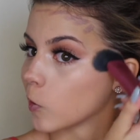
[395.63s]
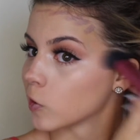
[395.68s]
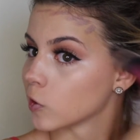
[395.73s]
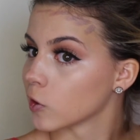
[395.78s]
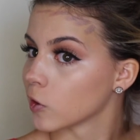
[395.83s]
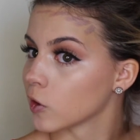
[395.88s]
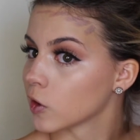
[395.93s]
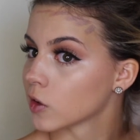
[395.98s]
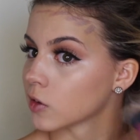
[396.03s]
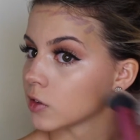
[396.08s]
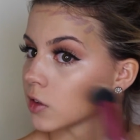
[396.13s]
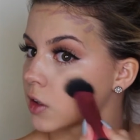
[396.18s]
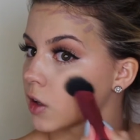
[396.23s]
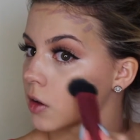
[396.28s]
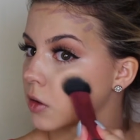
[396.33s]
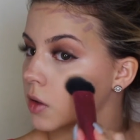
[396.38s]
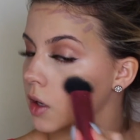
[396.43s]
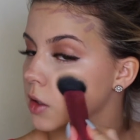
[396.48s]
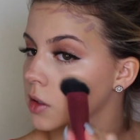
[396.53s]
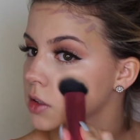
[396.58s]
So you can see
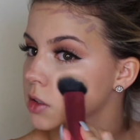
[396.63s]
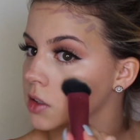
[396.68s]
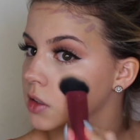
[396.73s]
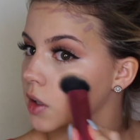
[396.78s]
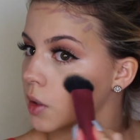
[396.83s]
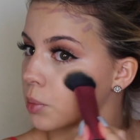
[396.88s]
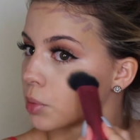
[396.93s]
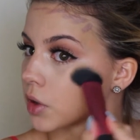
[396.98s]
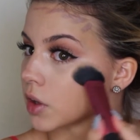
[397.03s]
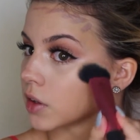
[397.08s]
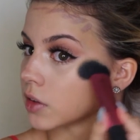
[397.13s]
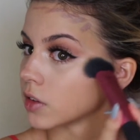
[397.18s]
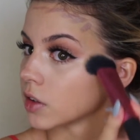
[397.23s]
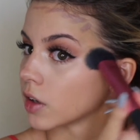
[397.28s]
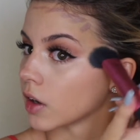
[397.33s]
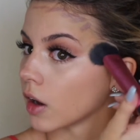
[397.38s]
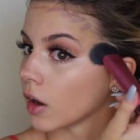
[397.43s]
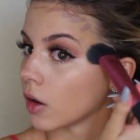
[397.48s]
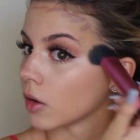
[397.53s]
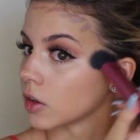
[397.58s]
how nicely that blends
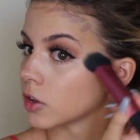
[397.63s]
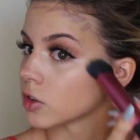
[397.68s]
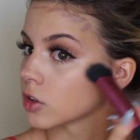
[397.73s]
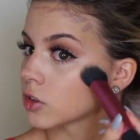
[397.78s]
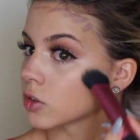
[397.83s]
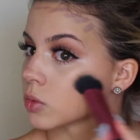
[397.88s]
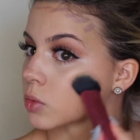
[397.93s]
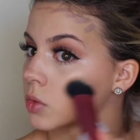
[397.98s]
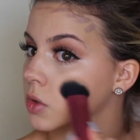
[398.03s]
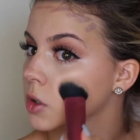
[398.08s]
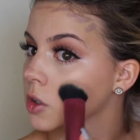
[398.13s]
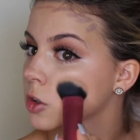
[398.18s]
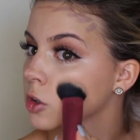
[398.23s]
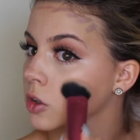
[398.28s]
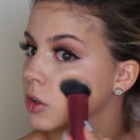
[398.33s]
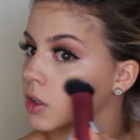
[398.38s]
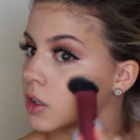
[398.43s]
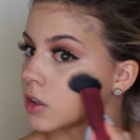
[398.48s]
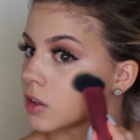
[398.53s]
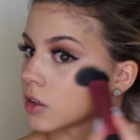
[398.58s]
it out. It's just
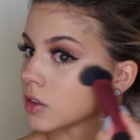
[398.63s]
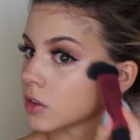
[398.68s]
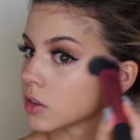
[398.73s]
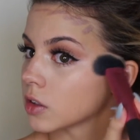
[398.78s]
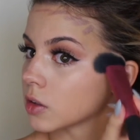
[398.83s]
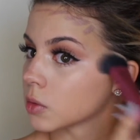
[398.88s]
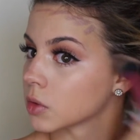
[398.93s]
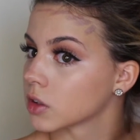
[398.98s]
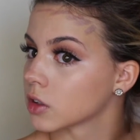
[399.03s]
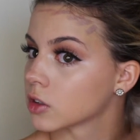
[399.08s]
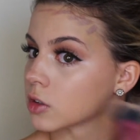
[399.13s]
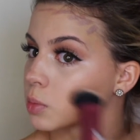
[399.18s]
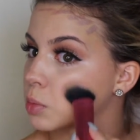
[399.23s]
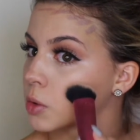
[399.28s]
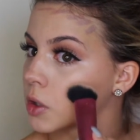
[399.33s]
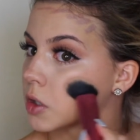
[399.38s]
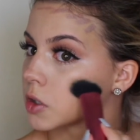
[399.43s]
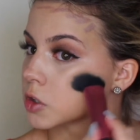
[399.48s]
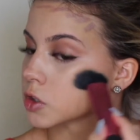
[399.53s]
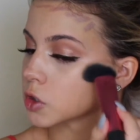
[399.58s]
really easy with this
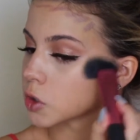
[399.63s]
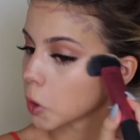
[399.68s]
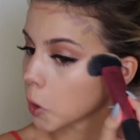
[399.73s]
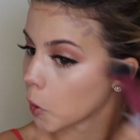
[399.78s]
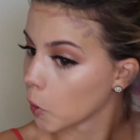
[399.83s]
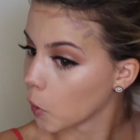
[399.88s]
brush.